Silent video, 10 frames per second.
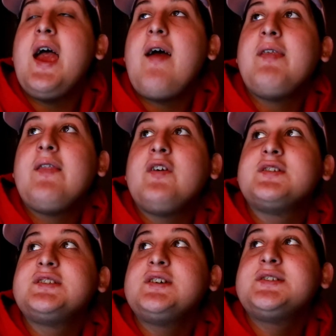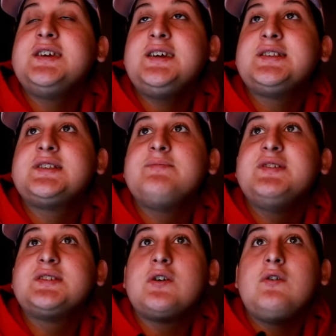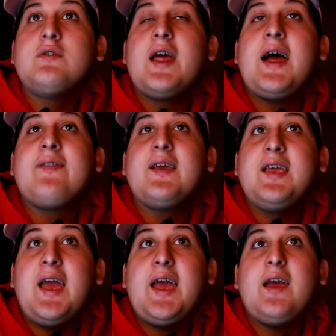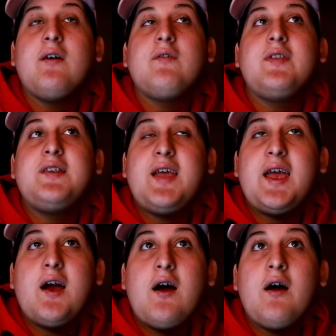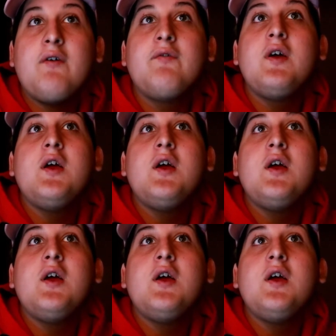and that there's still tickets to be sold at the gate the day of,